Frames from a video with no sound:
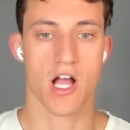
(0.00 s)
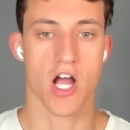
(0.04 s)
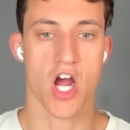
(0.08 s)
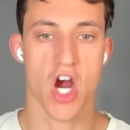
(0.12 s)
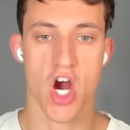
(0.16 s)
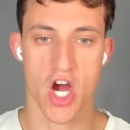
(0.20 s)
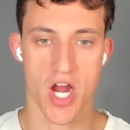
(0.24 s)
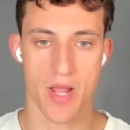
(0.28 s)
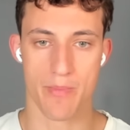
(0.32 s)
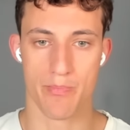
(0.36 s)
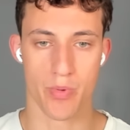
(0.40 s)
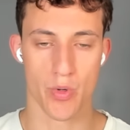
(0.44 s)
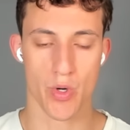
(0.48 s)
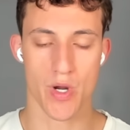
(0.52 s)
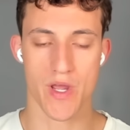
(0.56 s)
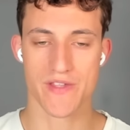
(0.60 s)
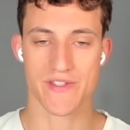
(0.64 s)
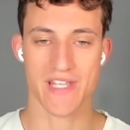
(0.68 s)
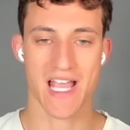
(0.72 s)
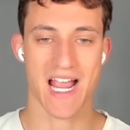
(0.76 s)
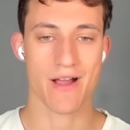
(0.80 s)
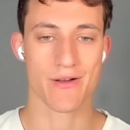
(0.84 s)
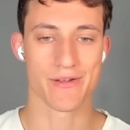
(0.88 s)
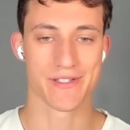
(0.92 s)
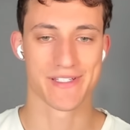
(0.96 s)
Alright
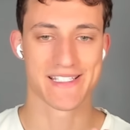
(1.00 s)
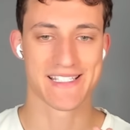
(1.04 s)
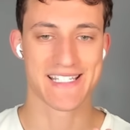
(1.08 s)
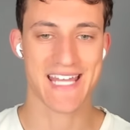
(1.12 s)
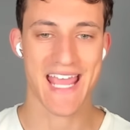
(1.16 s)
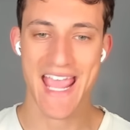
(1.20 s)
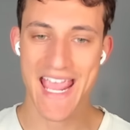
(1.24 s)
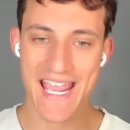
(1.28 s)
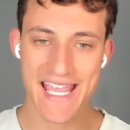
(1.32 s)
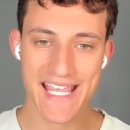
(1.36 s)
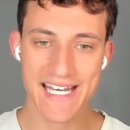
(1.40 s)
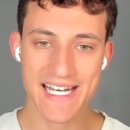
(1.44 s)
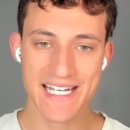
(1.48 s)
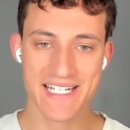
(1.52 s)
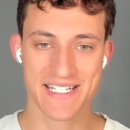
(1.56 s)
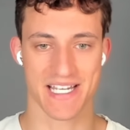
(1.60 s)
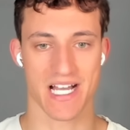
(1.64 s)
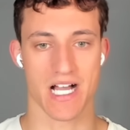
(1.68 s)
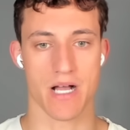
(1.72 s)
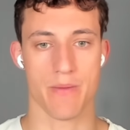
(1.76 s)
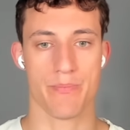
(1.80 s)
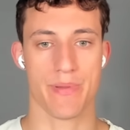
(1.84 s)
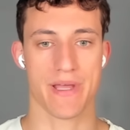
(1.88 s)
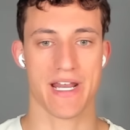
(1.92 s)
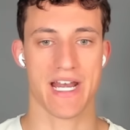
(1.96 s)
boys, I was taking a
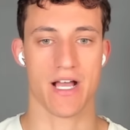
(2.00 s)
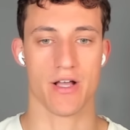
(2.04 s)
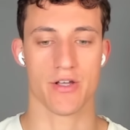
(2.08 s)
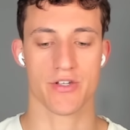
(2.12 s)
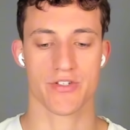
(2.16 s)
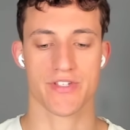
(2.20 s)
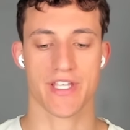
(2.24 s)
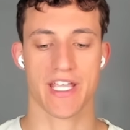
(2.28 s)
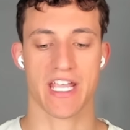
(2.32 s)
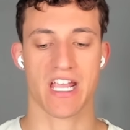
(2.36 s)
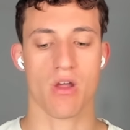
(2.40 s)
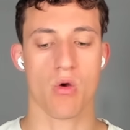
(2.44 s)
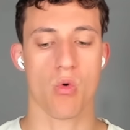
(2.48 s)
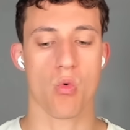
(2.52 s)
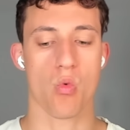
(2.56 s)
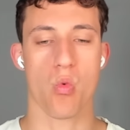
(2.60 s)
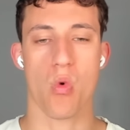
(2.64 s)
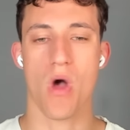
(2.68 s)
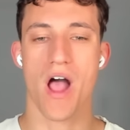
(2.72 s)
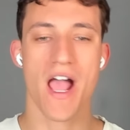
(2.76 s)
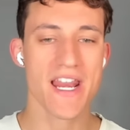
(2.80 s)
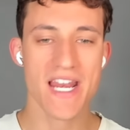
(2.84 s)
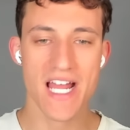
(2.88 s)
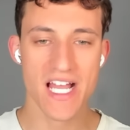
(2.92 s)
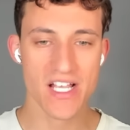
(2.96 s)
dump, and I was like,
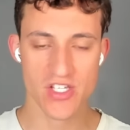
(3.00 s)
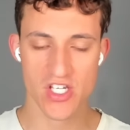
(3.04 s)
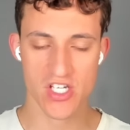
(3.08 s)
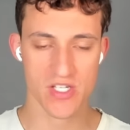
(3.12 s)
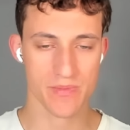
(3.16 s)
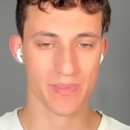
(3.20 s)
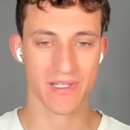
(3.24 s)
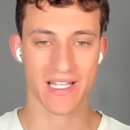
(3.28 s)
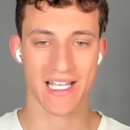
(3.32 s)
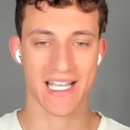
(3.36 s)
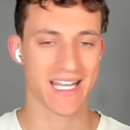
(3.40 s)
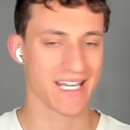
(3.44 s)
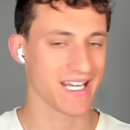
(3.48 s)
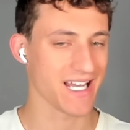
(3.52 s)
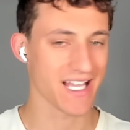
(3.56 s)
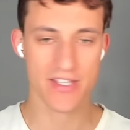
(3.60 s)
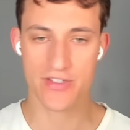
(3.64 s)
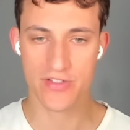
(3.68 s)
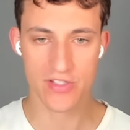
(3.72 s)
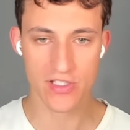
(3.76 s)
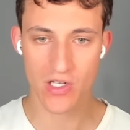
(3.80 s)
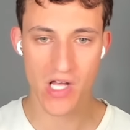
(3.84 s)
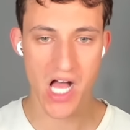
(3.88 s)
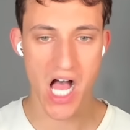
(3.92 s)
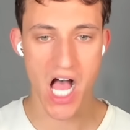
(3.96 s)
why not just play a
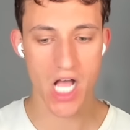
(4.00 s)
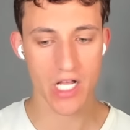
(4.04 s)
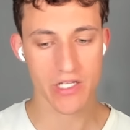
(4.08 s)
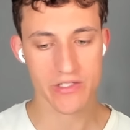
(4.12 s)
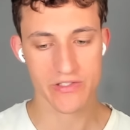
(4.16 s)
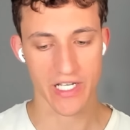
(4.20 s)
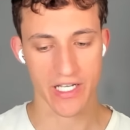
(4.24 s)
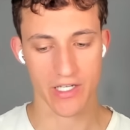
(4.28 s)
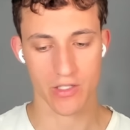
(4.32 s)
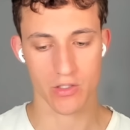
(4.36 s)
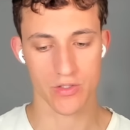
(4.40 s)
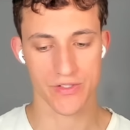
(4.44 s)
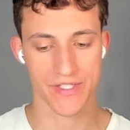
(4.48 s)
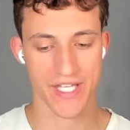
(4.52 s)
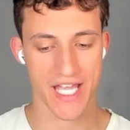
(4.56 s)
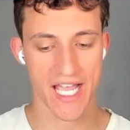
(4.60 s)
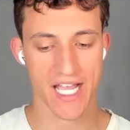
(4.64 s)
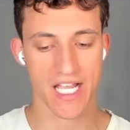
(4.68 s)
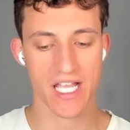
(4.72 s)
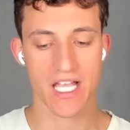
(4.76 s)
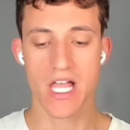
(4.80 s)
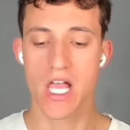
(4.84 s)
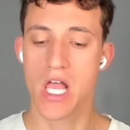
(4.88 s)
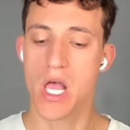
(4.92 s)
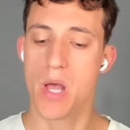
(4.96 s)
nice little hog cycle
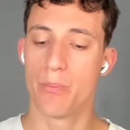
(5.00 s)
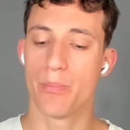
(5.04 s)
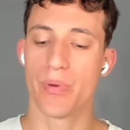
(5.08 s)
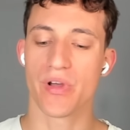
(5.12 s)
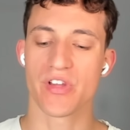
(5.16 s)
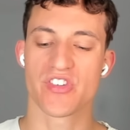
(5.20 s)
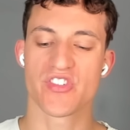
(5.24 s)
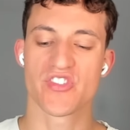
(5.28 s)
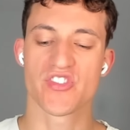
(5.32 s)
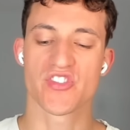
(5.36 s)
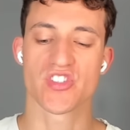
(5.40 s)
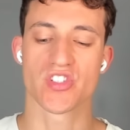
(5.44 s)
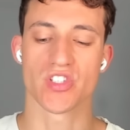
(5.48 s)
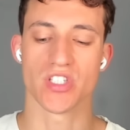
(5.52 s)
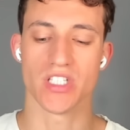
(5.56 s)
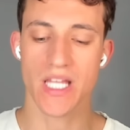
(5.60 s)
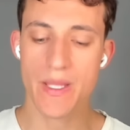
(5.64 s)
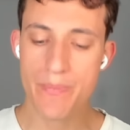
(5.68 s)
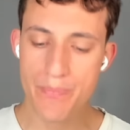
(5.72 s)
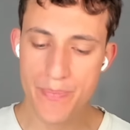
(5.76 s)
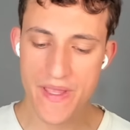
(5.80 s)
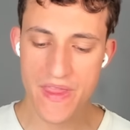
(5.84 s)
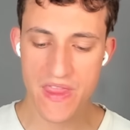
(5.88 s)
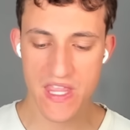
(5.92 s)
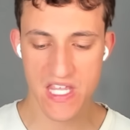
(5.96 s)
deck, but
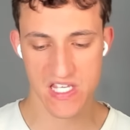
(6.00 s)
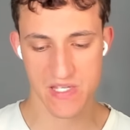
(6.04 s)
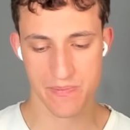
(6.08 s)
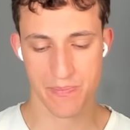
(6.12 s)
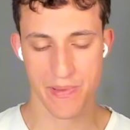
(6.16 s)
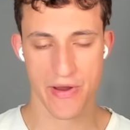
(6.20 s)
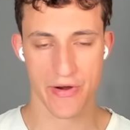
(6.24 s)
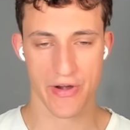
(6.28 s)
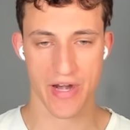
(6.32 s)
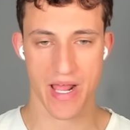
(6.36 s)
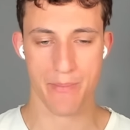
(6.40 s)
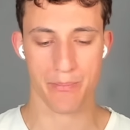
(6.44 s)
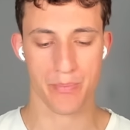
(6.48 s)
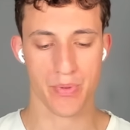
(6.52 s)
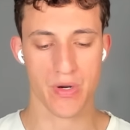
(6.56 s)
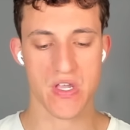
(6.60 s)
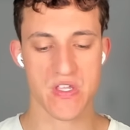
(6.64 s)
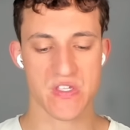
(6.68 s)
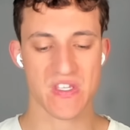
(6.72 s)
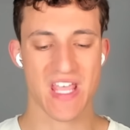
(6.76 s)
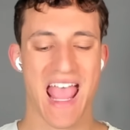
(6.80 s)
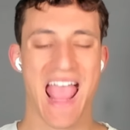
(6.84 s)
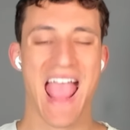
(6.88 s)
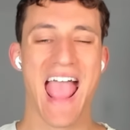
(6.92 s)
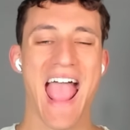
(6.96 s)
slip in the Spirit
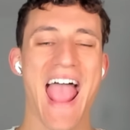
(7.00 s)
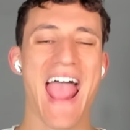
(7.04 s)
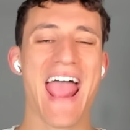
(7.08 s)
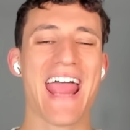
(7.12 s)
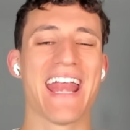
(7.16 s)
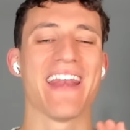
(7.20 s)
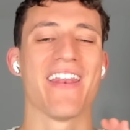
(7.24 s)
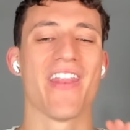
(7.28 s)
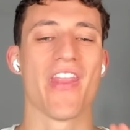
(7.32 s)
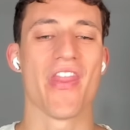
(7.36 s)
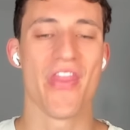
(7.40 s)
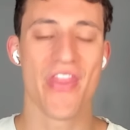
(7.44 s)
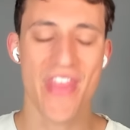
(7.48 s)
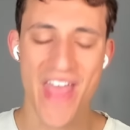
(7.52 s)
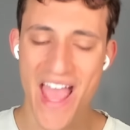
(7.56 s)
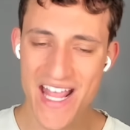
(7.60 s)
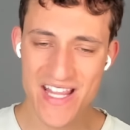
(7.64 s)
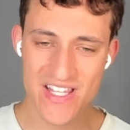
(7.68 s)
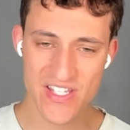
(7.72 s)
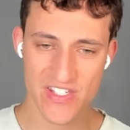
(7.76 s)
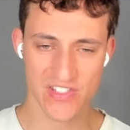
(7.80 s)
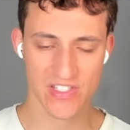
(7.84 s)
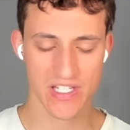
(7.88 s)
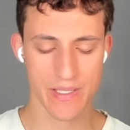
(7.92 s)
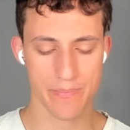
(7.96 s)
Empress, and
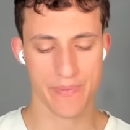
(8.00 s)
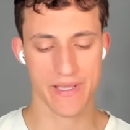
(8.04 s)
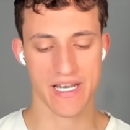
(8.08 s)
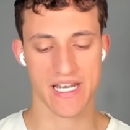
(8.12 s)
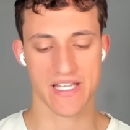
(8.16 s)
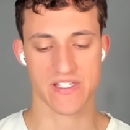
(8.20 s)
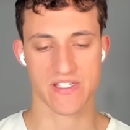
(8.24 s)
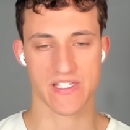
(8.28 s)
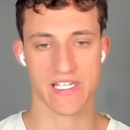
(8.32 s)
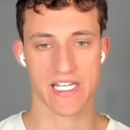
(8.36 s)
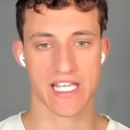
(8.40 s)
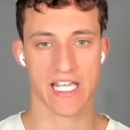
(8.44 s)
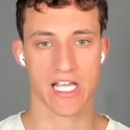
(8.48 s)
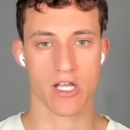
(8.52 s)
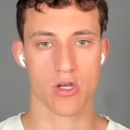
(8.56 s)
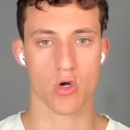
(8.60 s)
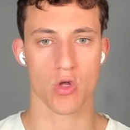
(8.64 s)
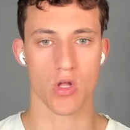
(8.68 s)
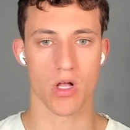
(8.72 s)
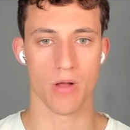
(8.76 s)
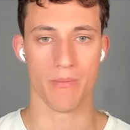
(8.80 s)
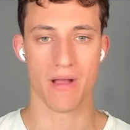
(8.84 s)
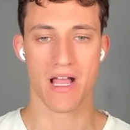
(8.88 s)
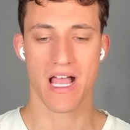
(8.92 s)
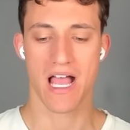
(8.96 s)
then slip in a Sneaky
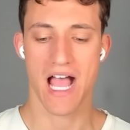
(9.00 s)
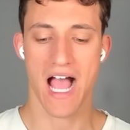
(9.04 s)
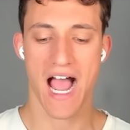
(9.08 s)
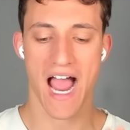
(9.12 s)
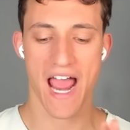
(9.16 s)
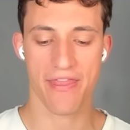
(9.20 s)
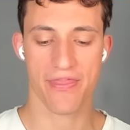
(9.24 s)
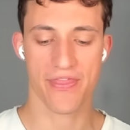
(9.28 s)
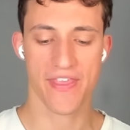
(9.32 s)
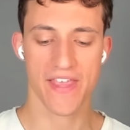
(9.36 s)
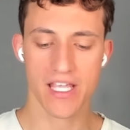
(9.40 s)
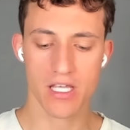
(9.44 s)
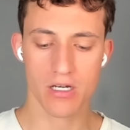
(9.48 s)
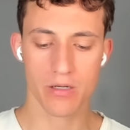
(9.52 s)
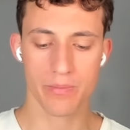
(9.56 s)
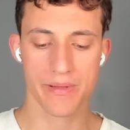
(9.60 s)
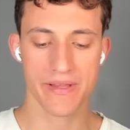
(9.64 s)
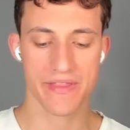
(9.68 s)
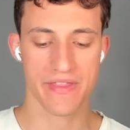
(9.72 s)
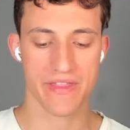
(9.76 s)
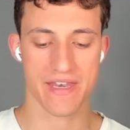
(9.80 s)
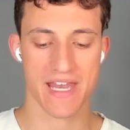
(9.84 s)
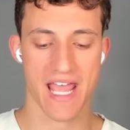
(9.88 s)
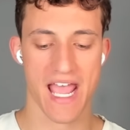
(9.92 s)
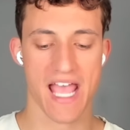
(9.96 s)
Golem. I think it'll be
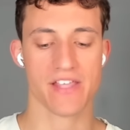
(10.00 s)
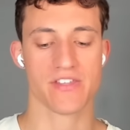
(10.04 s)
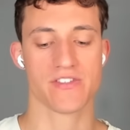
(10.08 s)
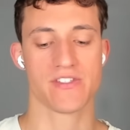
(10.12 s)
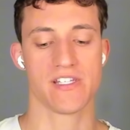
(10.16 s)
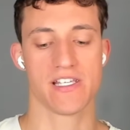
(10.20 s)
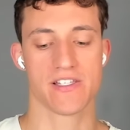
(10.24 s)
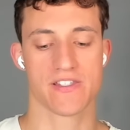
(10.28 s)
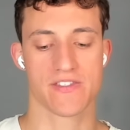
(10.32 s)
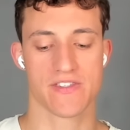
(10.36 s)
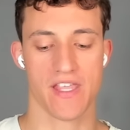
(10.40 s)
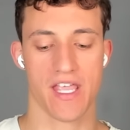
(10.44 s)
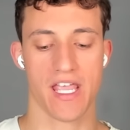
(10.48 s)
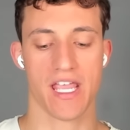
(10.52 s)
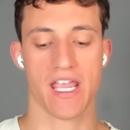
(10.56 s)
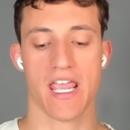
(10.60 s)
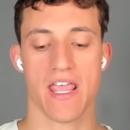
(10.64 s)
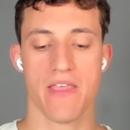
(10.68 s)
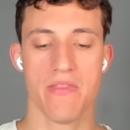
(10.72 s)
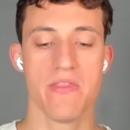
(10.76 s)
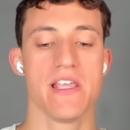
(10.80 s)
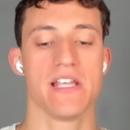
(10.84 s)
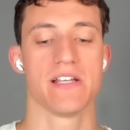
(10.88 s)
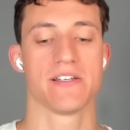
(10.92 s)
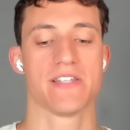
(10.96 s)
the nastiest thing
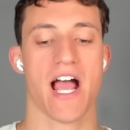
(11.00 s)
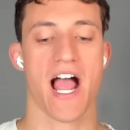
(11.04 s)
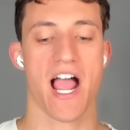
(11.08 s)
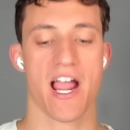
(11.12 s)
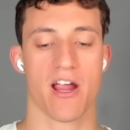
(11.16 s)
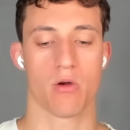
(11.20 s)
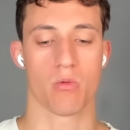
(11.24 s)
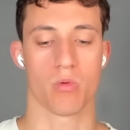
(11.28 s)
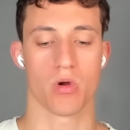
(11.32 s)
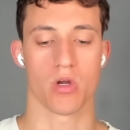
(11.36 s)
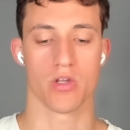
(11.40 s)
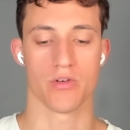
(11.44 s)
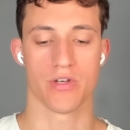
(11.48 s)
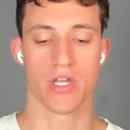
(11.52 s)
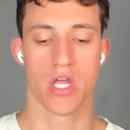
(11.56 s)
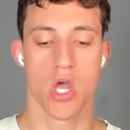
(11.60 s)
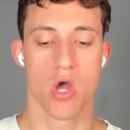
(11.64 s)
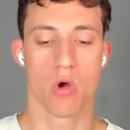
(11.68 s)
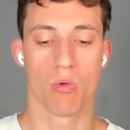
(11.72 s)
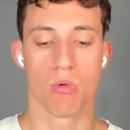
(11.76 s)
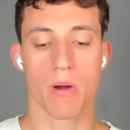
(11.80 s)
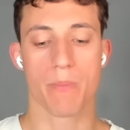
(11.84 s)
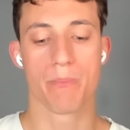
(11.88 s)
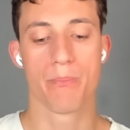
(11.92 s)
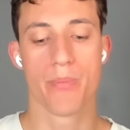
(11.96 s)
in the entire world.
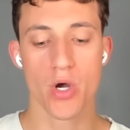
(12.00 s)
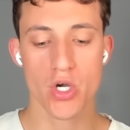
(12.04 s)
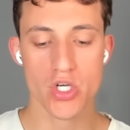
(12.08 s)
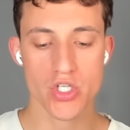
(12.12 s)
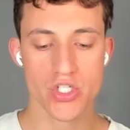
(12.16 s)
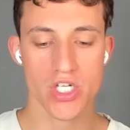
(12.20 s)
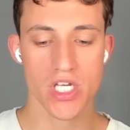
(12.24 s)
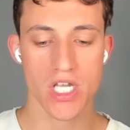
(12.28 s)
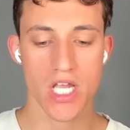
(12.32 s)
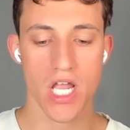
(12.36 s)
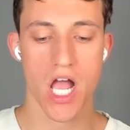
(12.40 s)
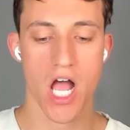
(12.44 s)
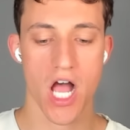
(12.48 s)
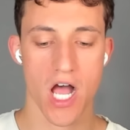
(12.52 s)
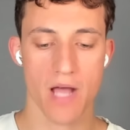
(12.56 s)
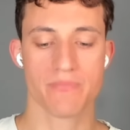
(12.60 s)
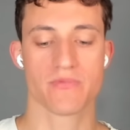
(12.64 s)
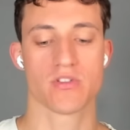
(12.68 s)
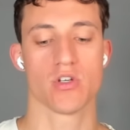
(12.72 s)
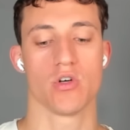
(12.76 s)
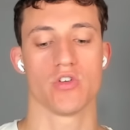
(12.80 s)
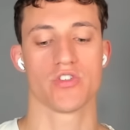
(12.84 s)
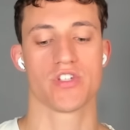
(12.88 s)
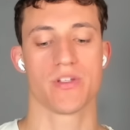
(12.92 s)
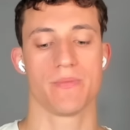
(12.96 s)
We're pushing up
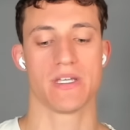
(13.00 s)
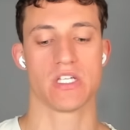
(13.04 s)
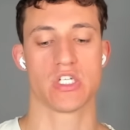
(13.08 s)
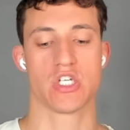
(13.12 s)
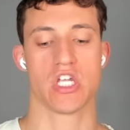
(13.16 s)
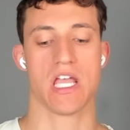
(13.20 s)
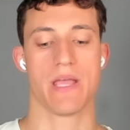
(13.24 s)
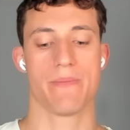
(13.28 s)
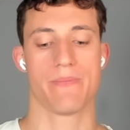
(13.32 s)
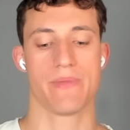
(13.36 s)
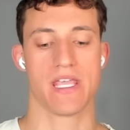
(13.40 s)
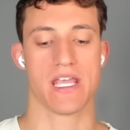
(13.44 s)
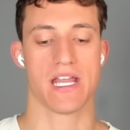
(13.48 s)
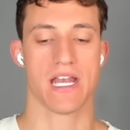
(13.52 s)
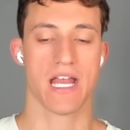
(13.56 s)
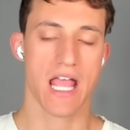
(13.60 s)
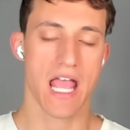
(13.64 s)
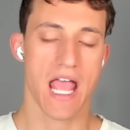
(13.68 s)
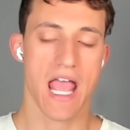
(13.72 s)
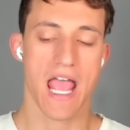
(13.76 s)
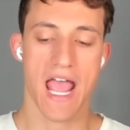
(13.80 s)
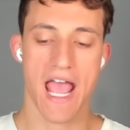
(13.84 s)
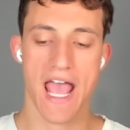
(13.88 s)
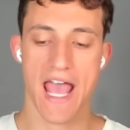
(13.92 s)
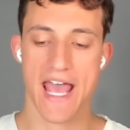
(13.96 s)
to Ultimate Champion,
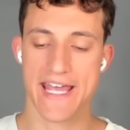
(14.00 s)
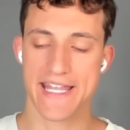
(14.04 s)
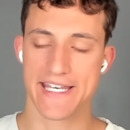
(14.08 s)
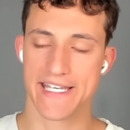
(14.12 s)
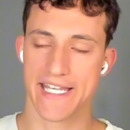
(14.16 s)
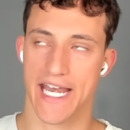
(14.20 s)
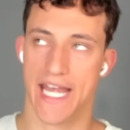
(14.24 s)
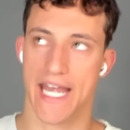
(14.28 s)
and